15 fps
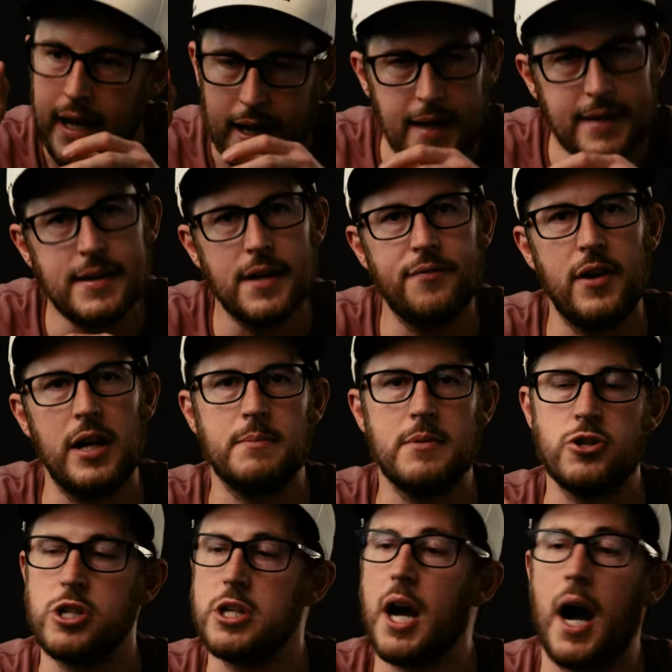in the fame
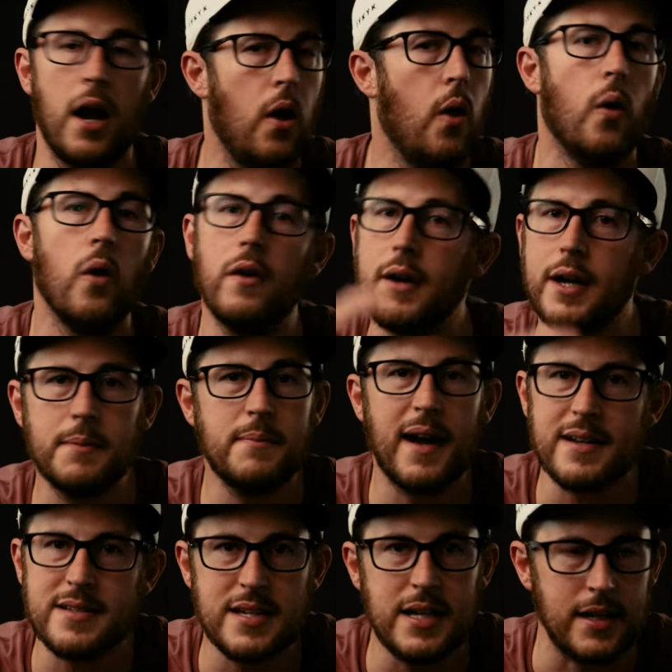that she got, or in
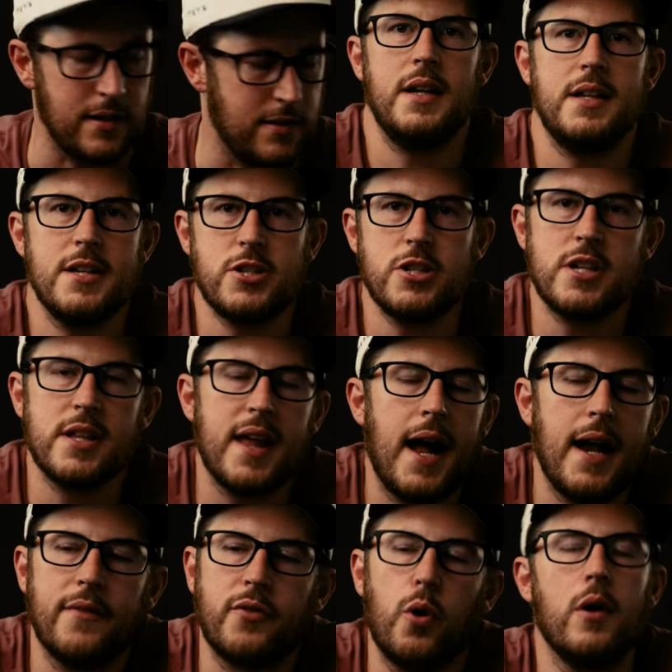MaXXXine. In addition to
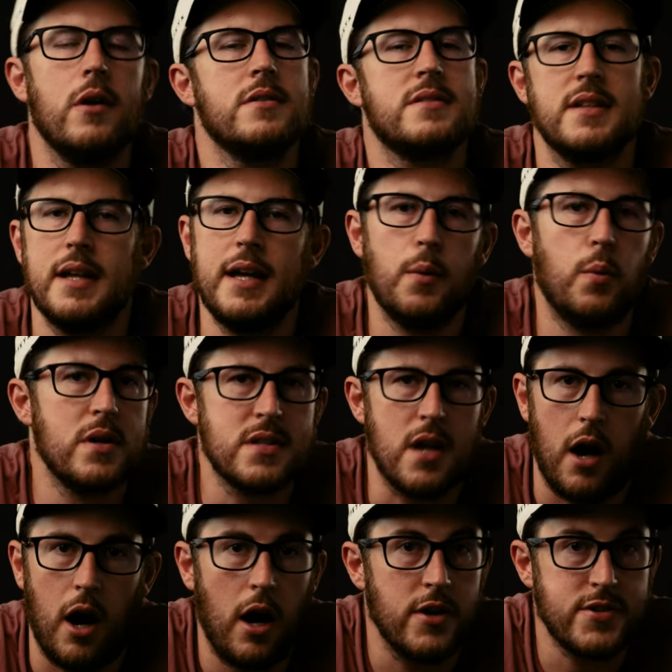that, of course, it was
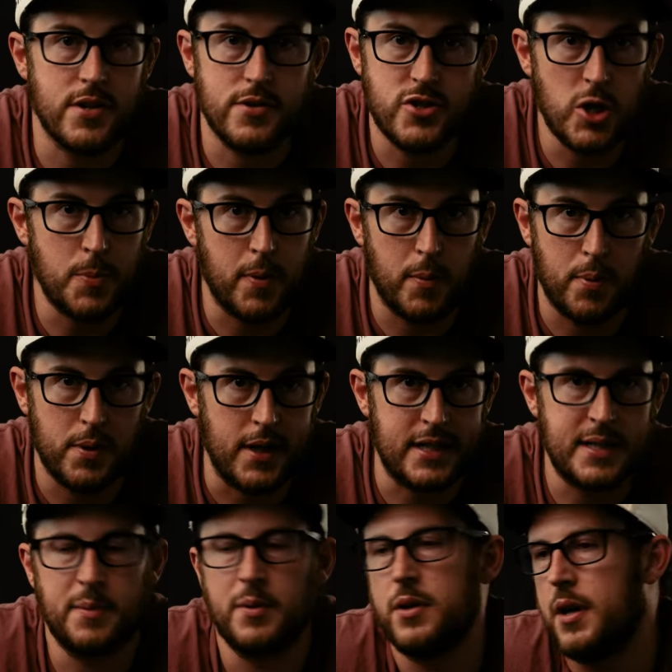also super
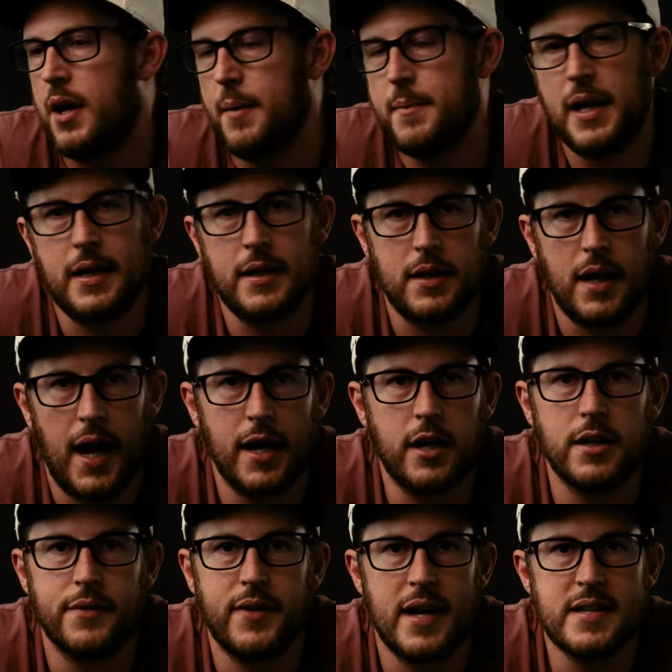predictable. I mean, I
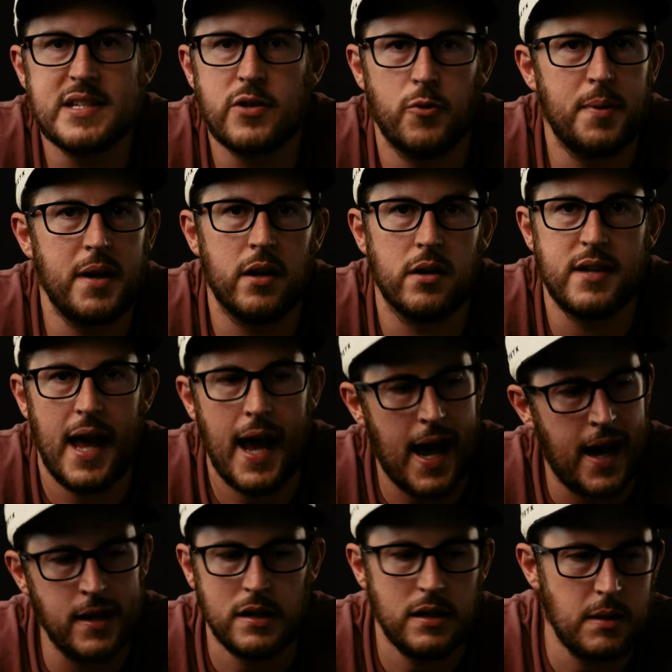could have guessed it would be her
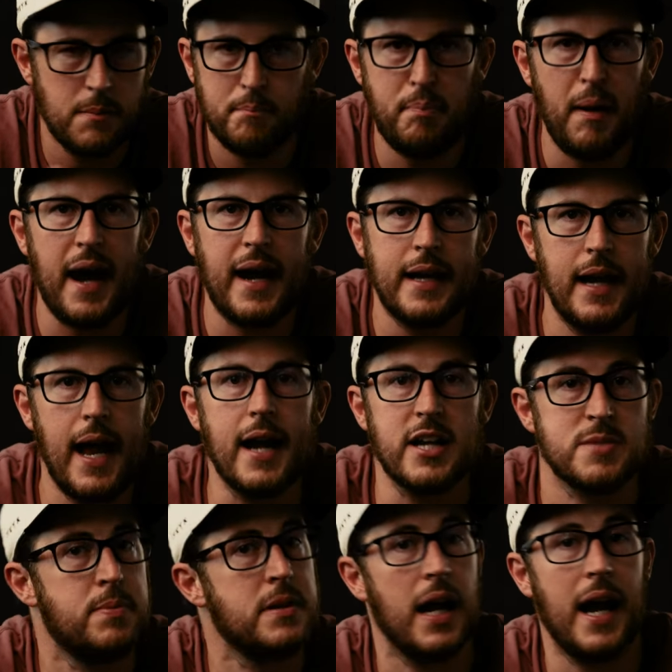dad back in
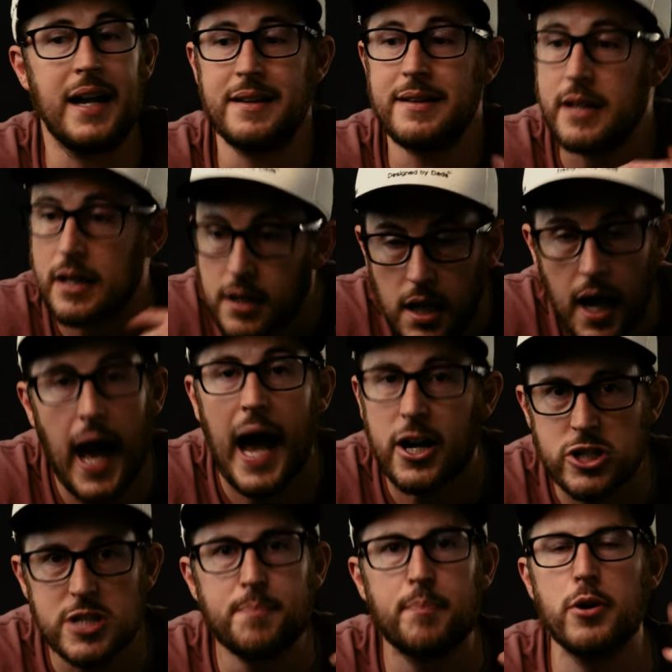X, but I
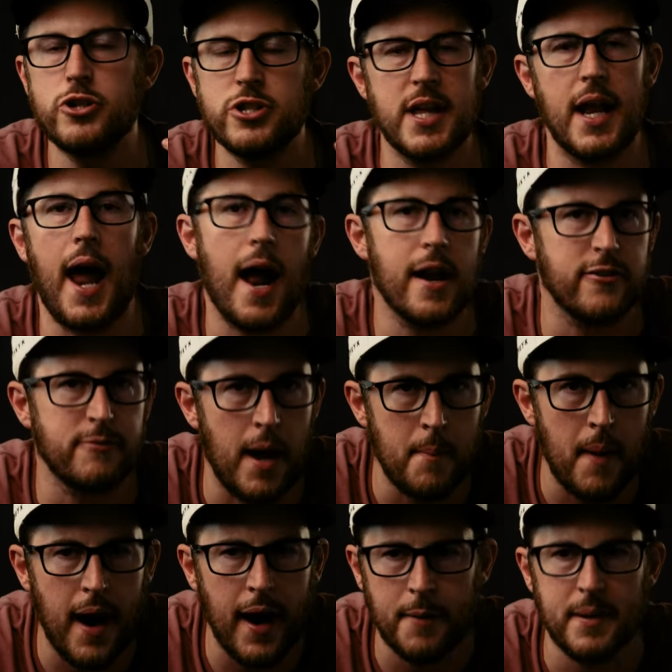actually pushed that out of my
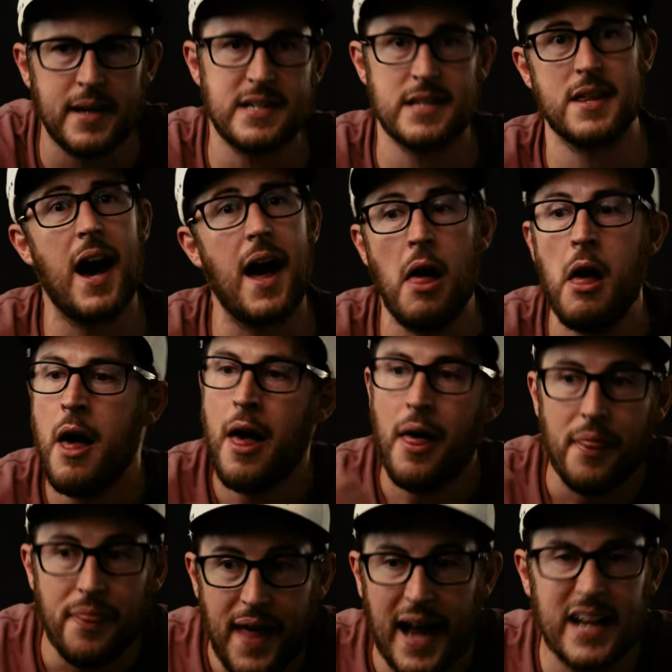mind because I thought
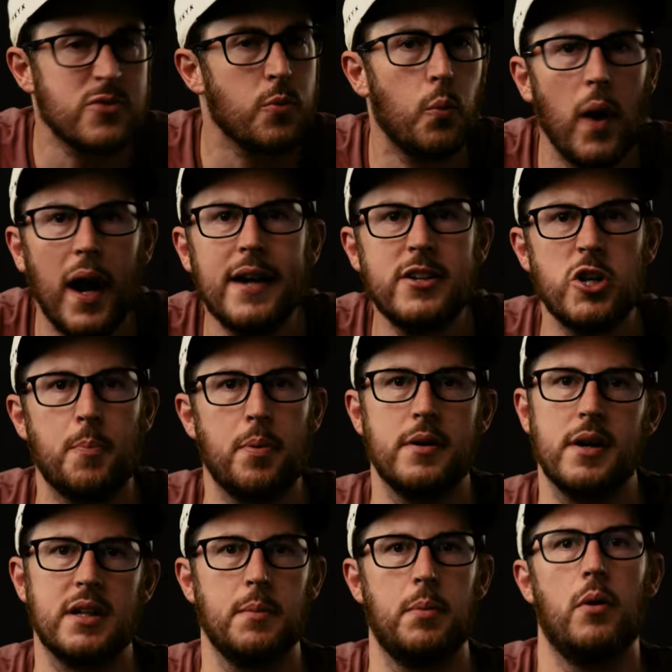that's way too
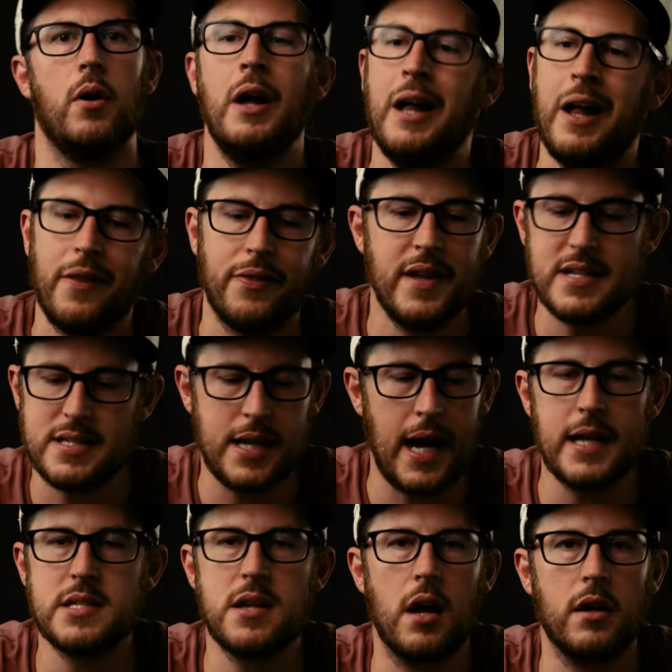predictable. This
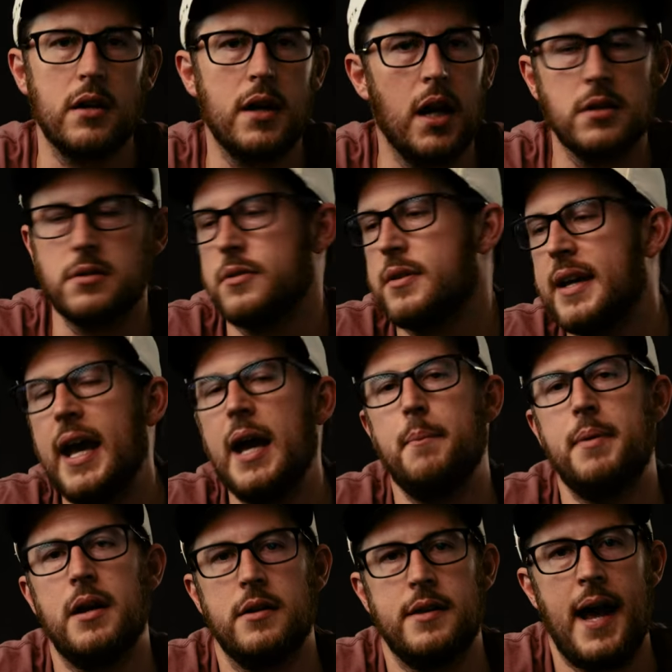Night Stalker character can't
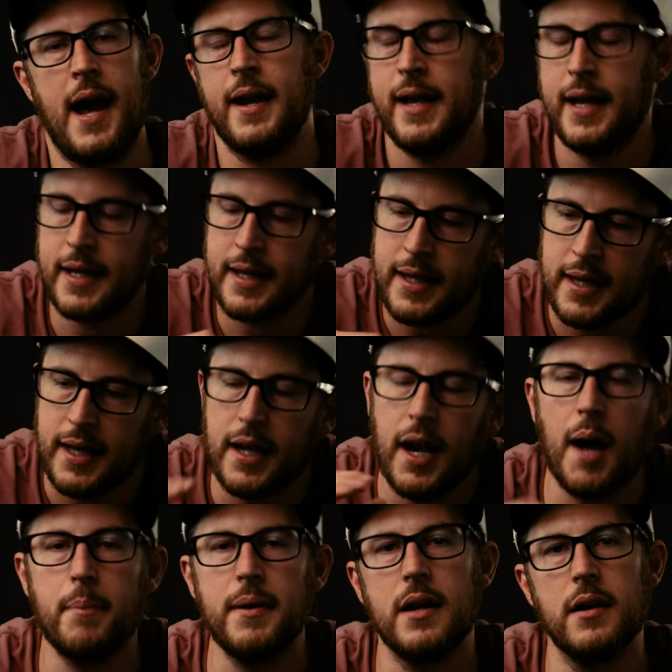be her dad. It
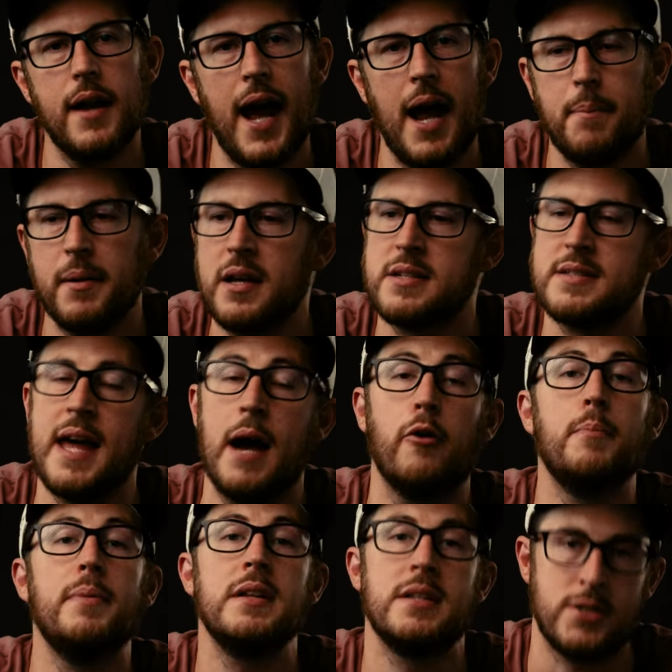cannot be her dad because that
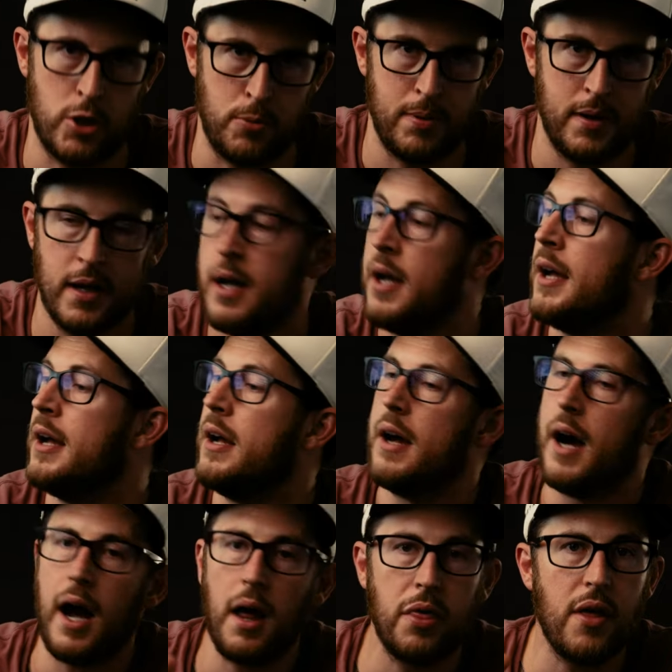would be stupid.
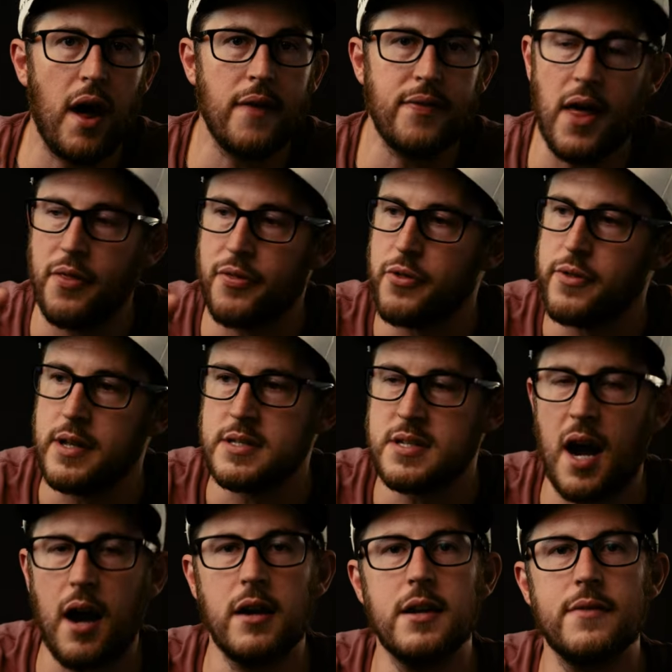I thought that through the
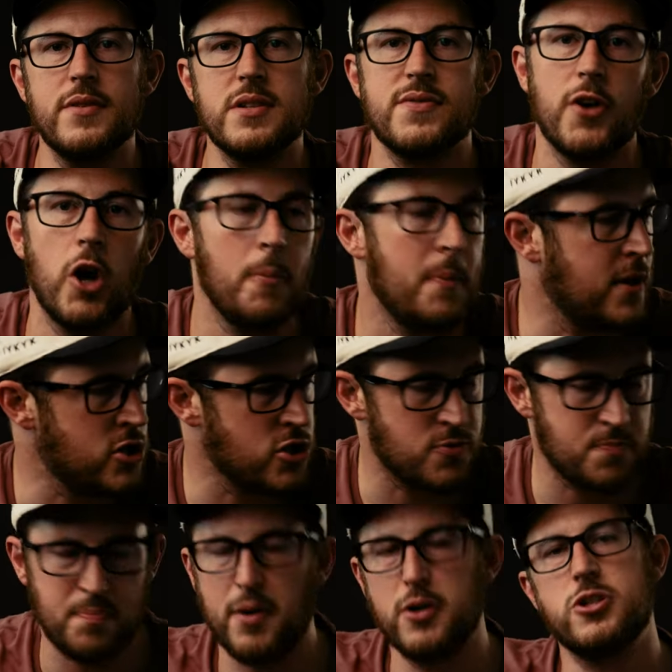entirety of this film and
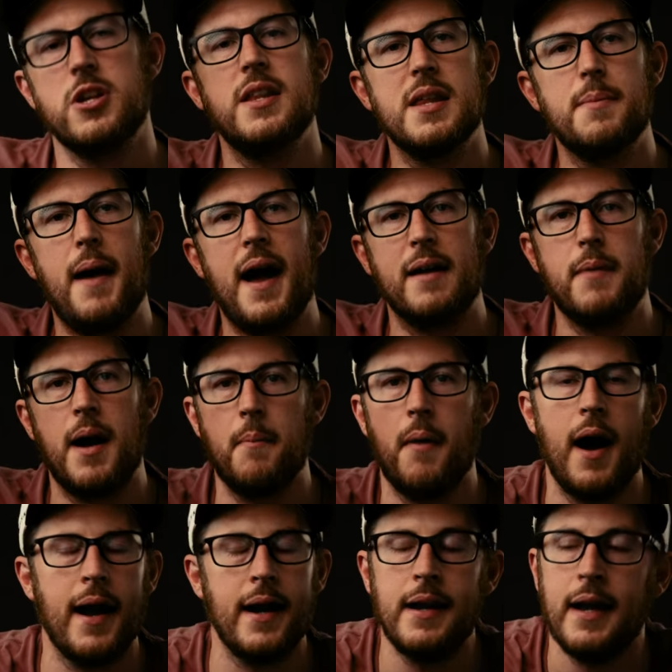just pushed it to the back of my
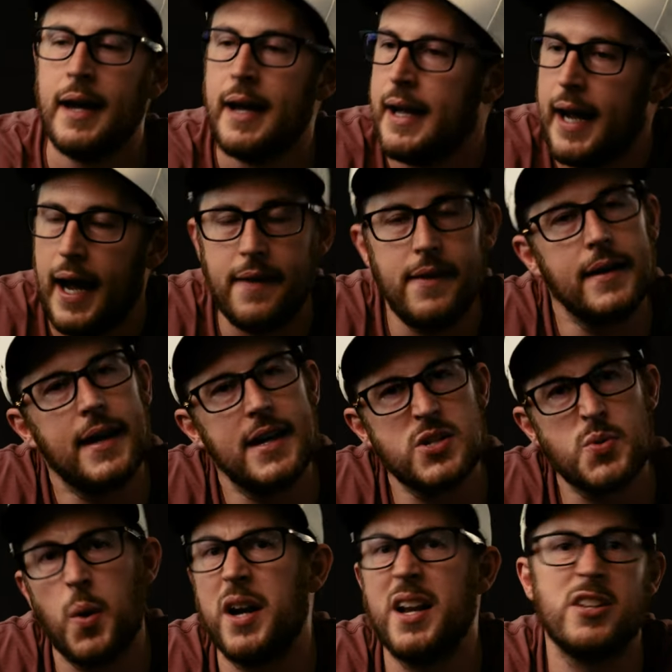mind. And then
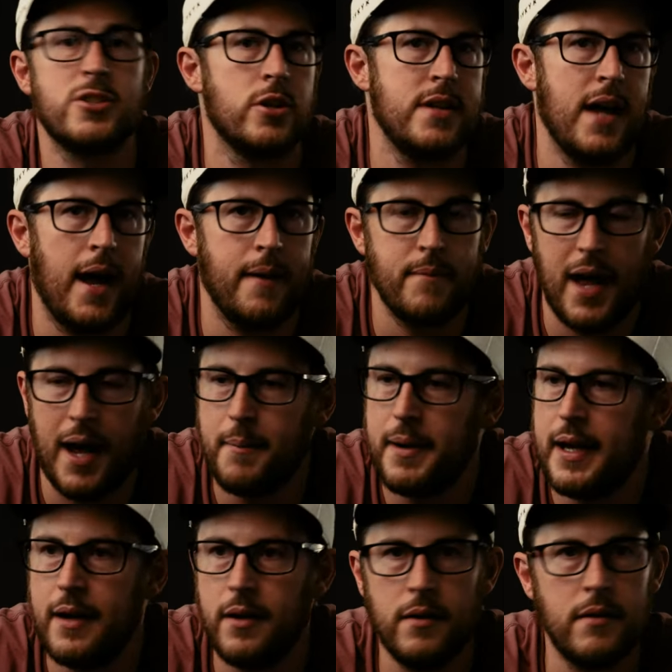guess what? It's her dad. I
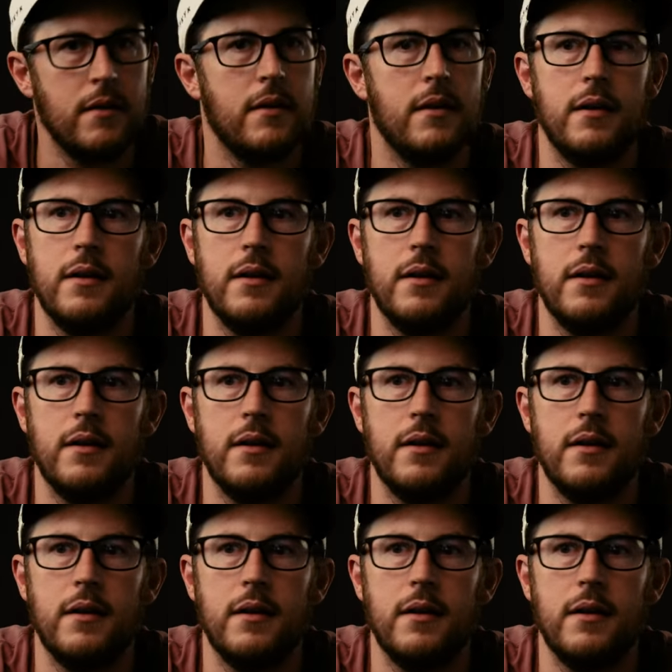mean,